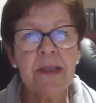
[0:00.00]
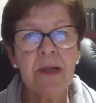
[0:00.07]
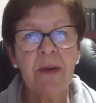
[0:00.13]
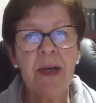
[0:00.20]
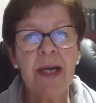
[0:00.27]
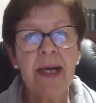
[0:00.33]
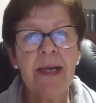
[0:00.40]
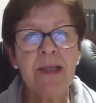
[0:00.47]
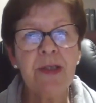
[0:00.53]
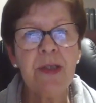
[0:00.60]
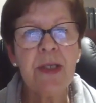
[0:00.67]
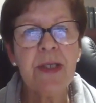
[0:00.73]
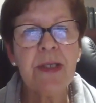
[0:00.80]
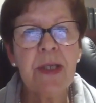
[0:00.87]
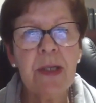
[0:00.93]
So I
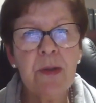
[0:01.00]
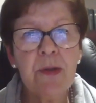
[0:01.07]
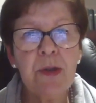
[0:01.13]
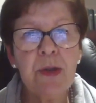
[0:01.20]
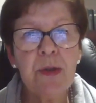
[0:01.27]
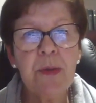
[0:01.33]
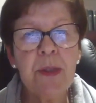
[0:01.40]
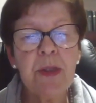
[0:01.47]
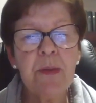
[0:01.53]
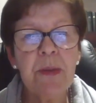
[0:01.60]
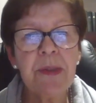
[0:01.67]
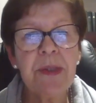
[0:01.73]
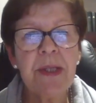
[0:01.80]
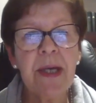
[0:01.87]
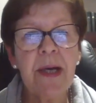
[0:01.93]
actually told you it
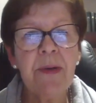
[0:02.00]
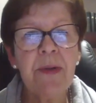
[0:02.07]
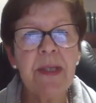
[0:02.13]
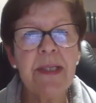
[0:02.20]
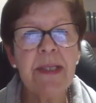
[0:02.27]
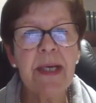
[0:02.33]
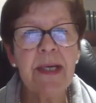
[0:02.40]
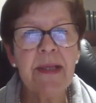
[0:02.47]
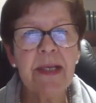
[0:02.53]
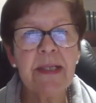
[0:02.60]
was the only day